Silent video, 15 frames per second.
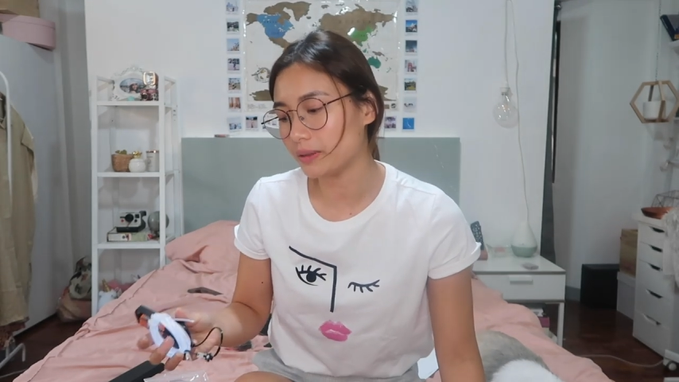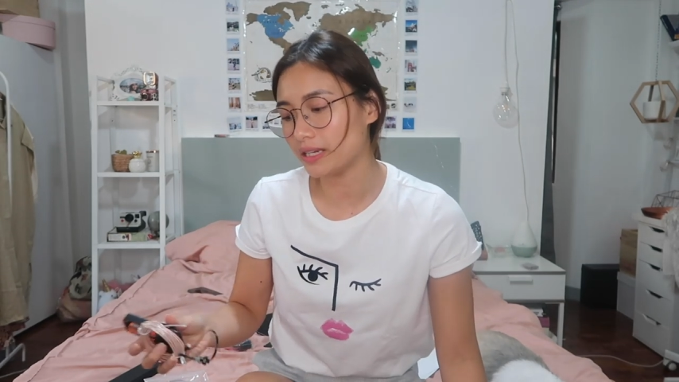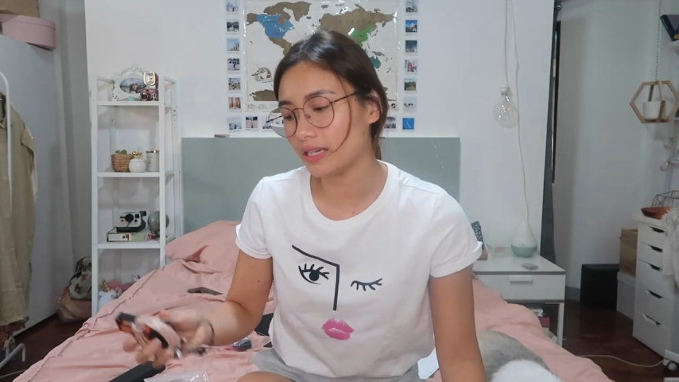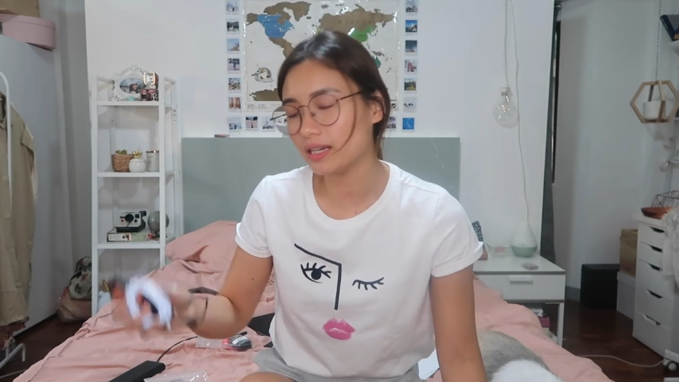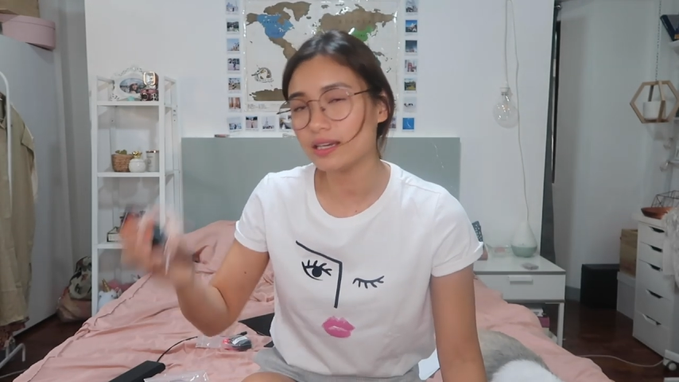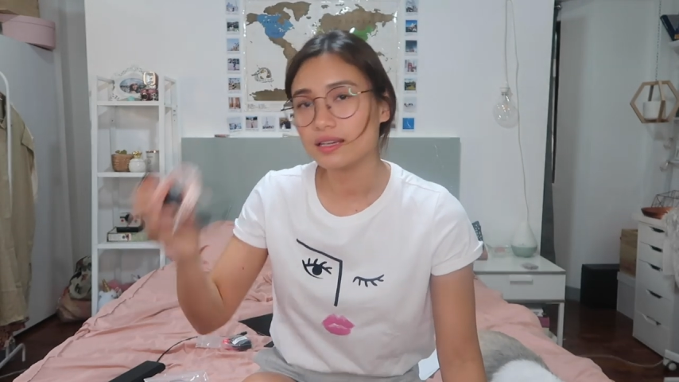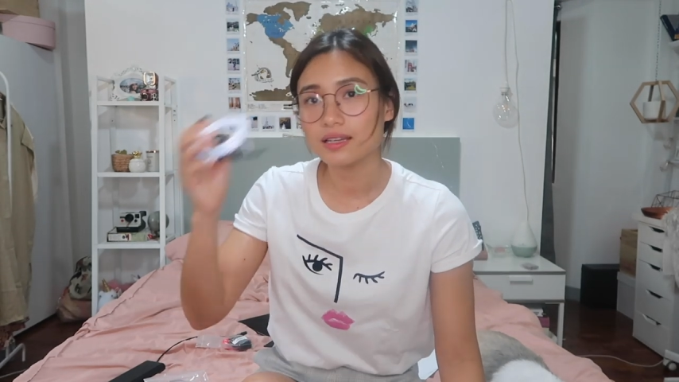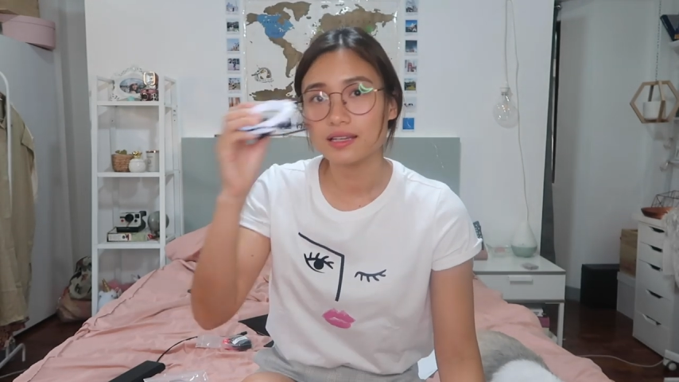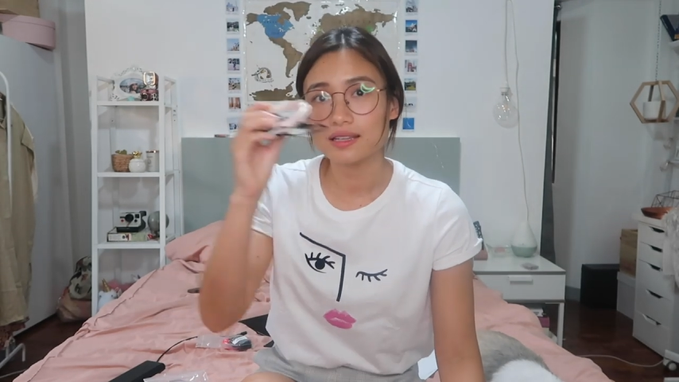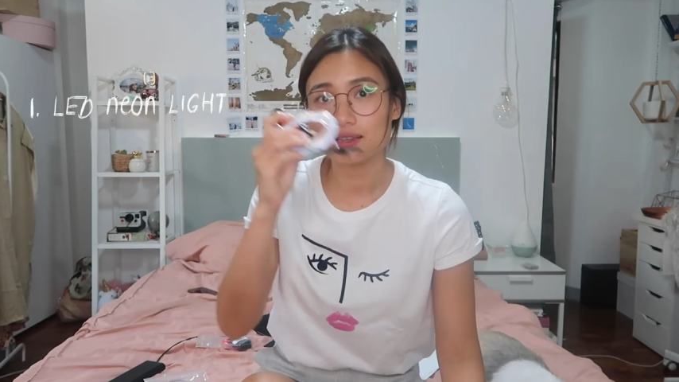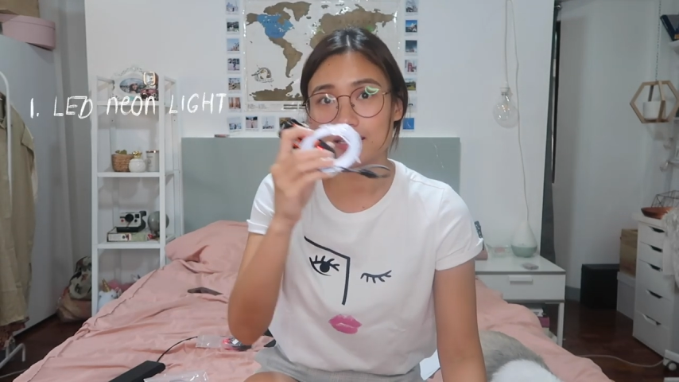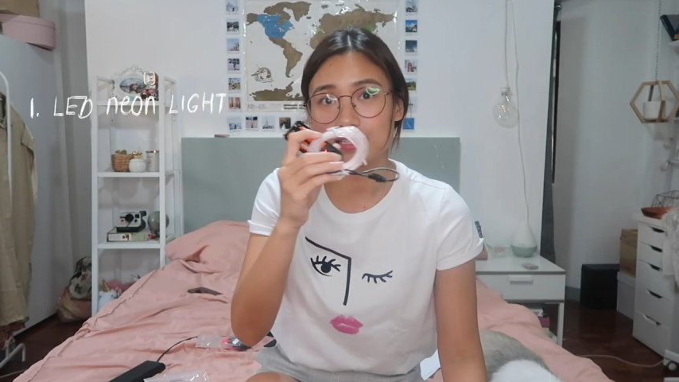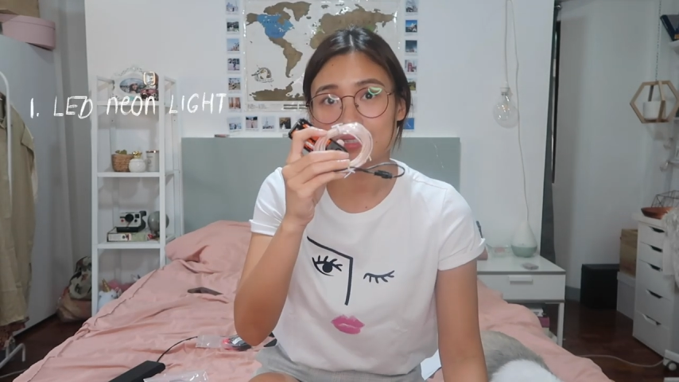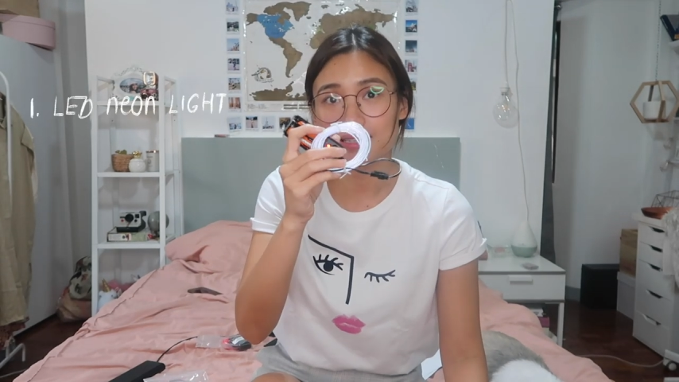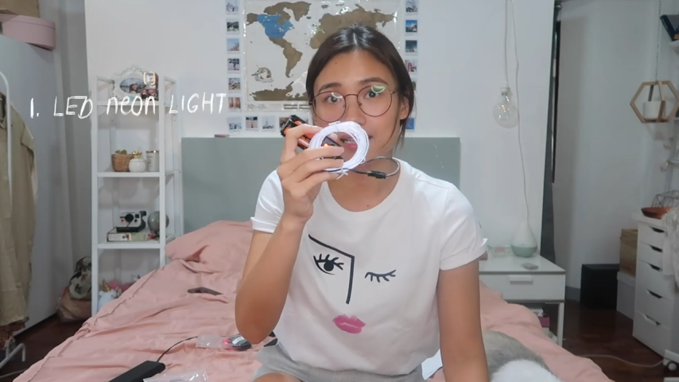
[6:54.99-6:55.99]
be
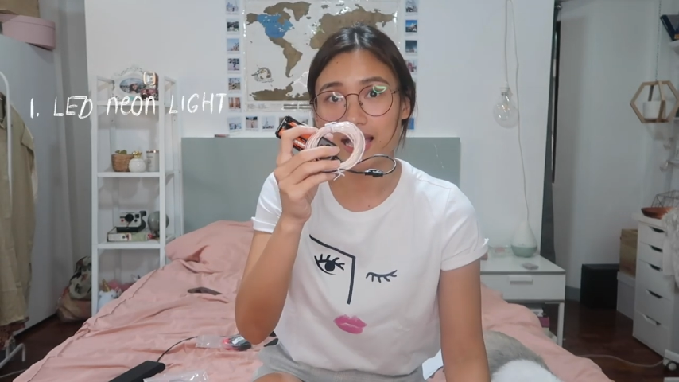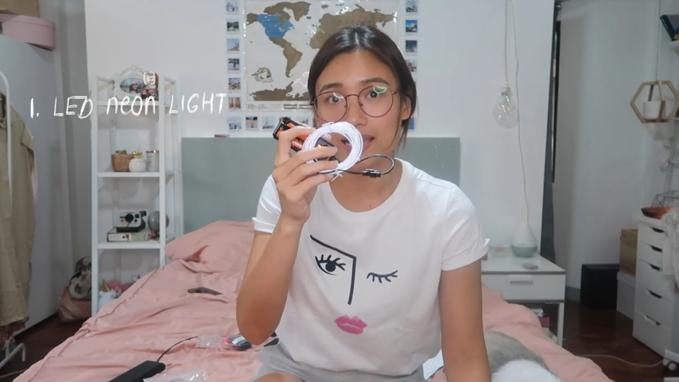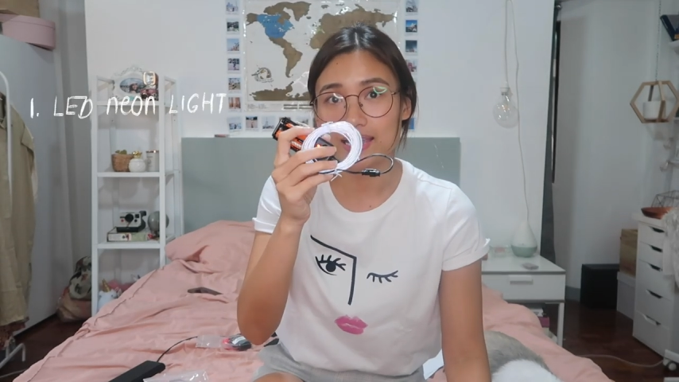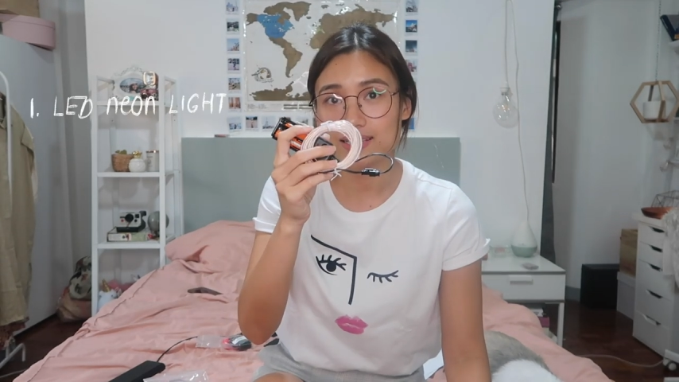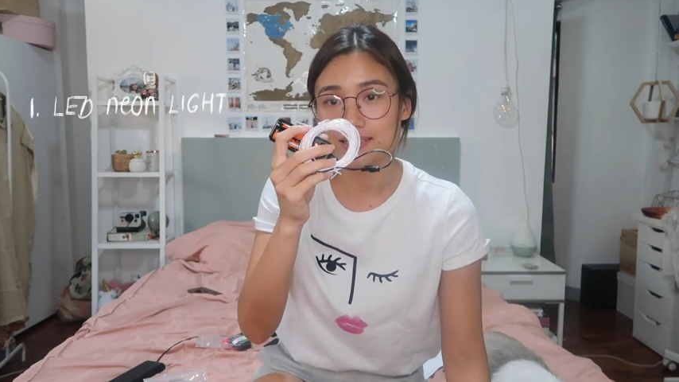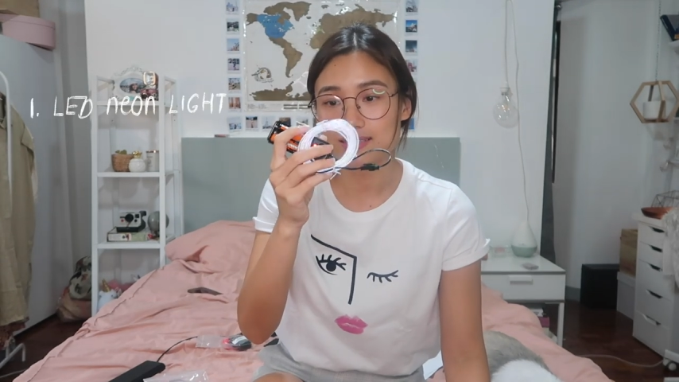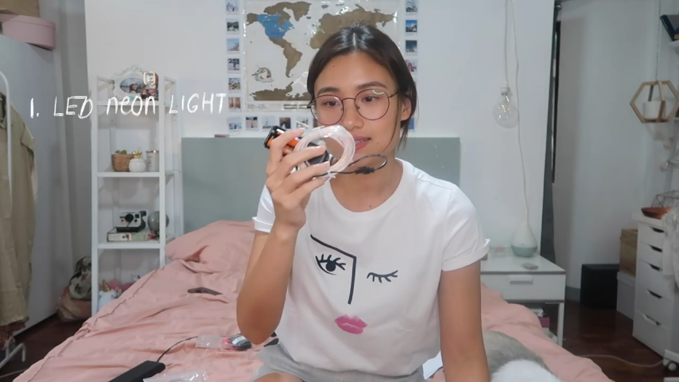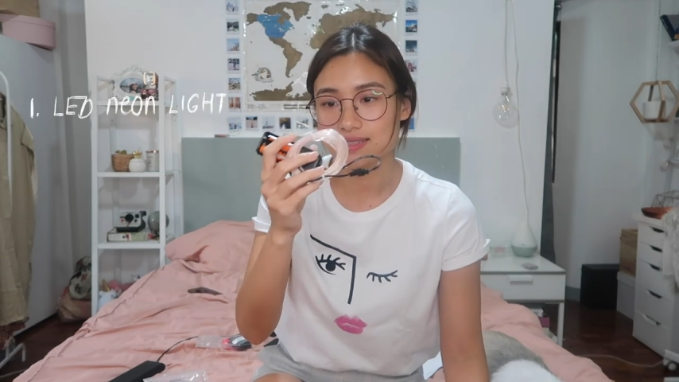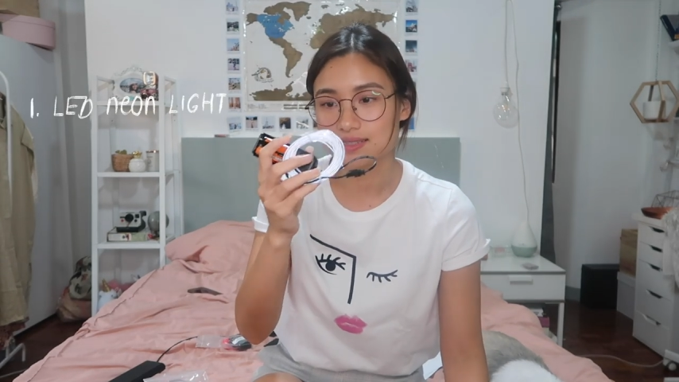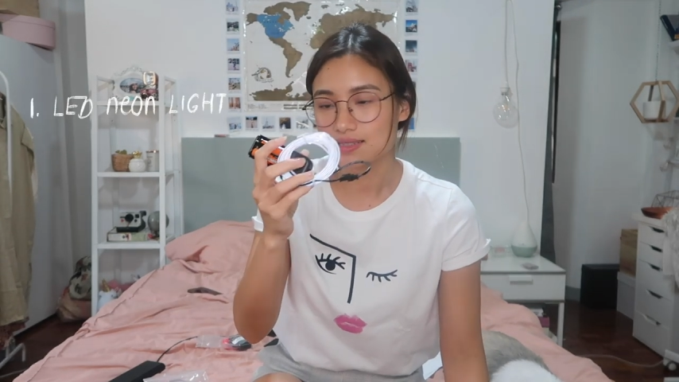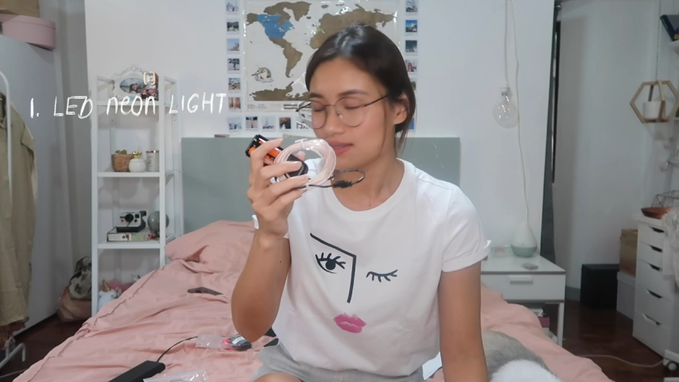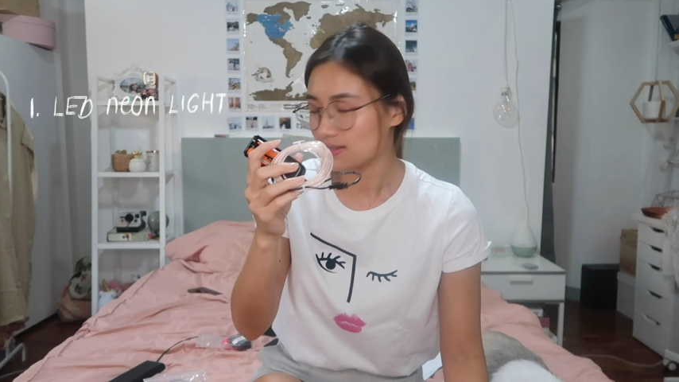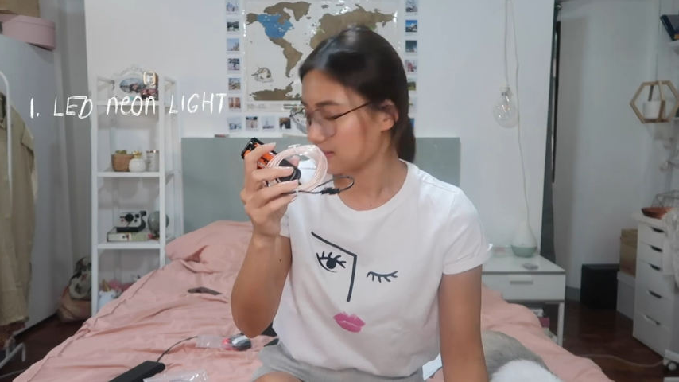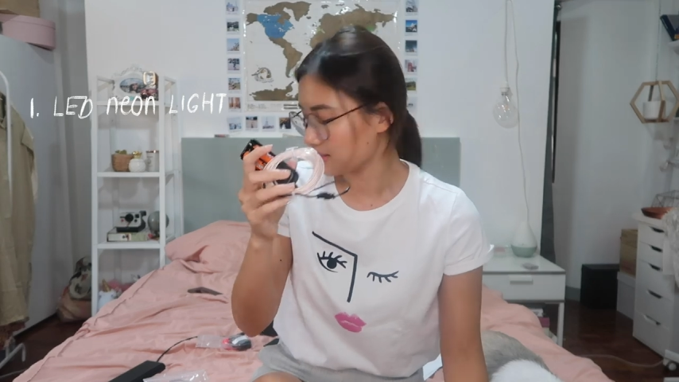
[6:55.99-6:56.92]
these lights,